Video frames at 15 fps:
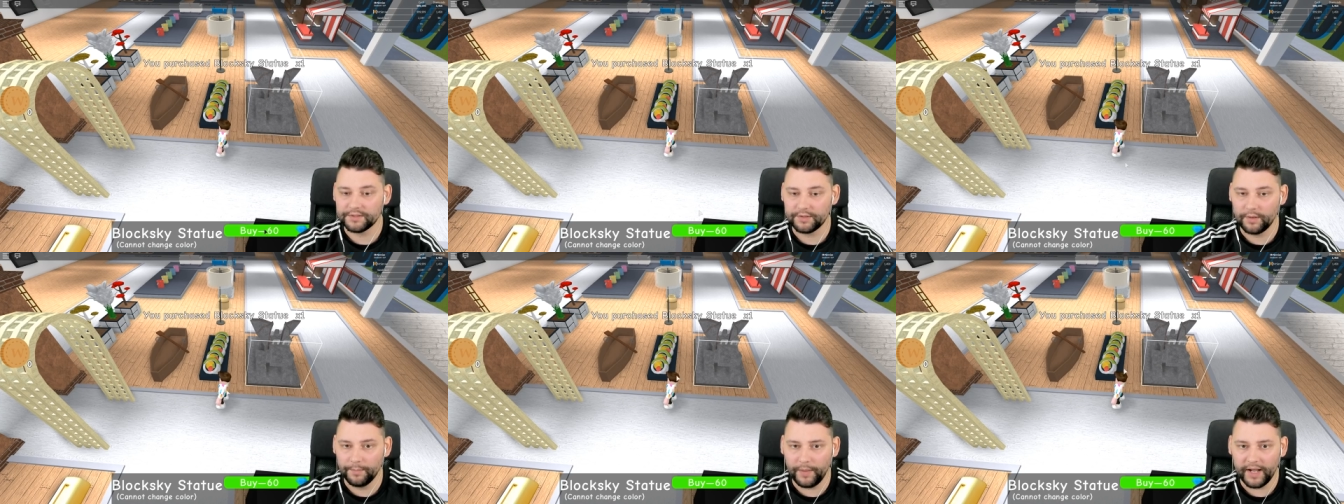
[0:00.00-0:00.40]

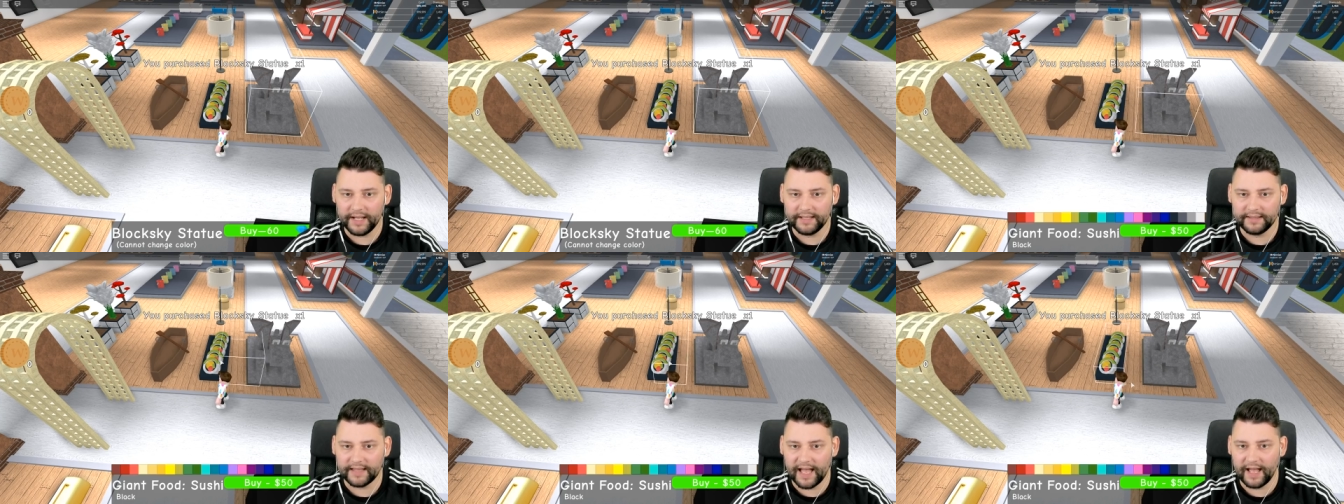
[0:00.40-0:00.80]
So I'm
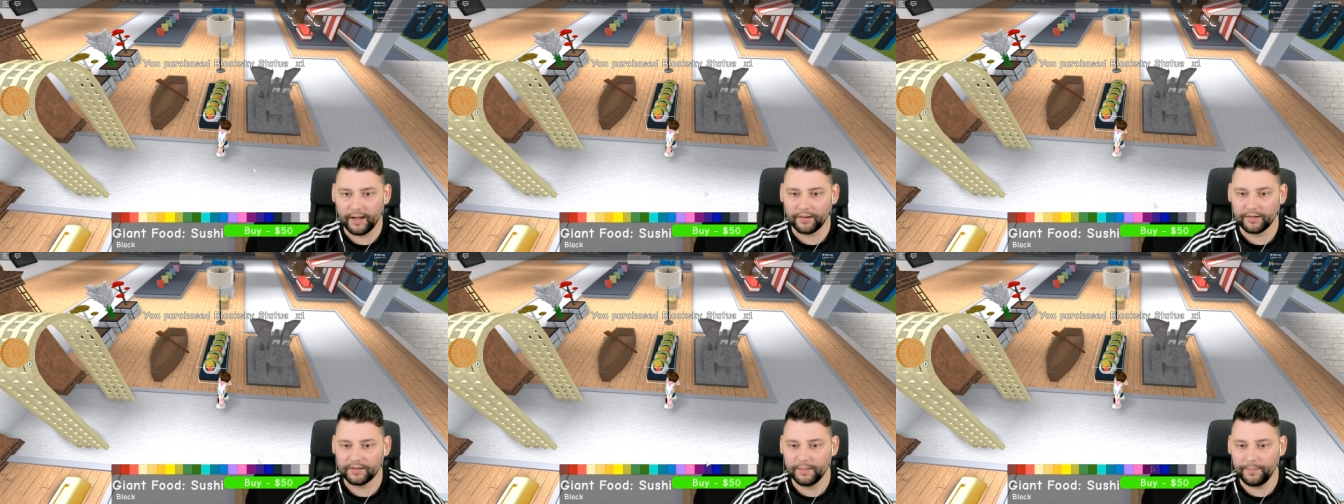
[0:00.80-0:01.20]
buying that.
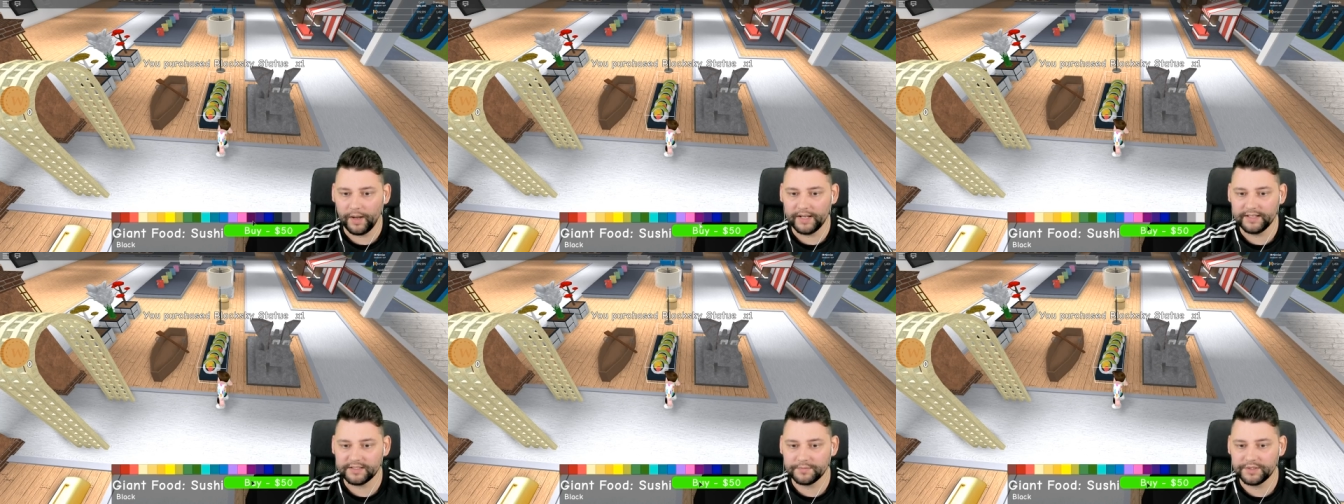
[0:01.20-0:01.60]
I'm going to
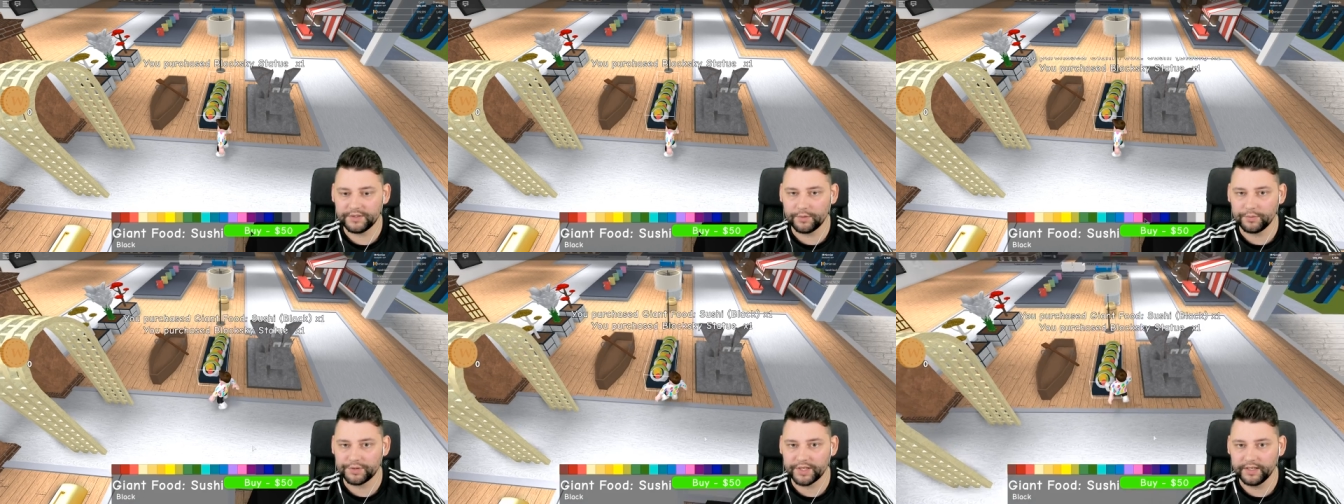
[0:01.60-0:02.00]
buy some
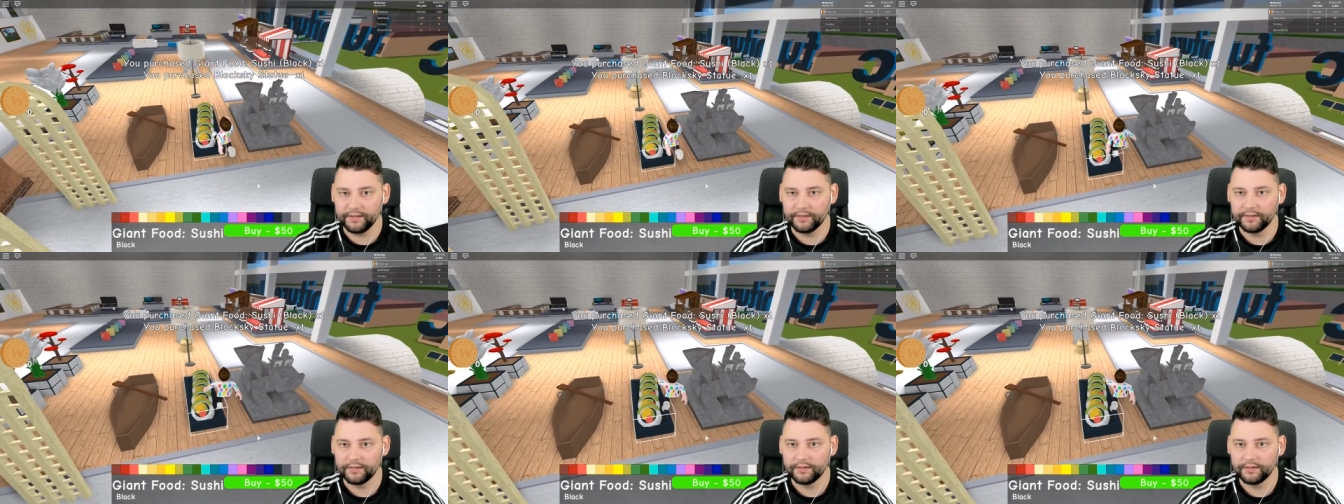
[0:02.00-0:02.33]
sushi.